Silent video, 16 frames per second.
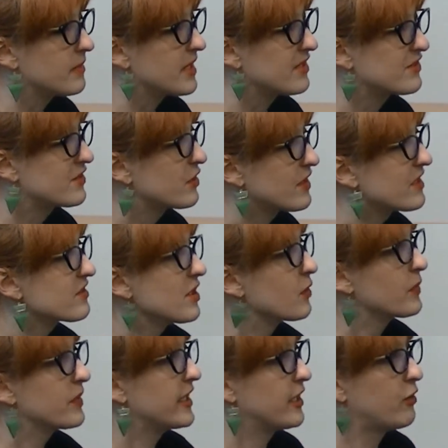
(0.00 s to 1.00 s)
And so that's
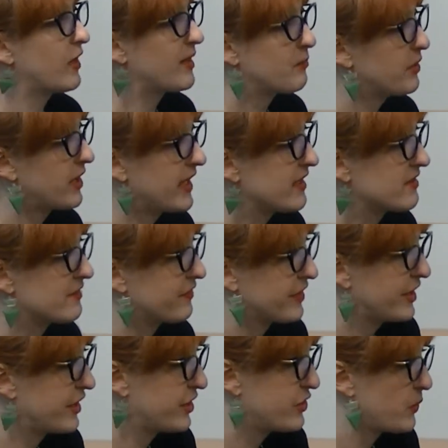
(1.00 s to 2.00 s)
not really a great place for
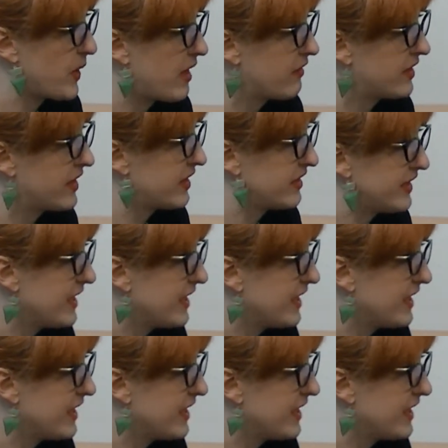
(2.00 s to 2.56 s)
you to dwell in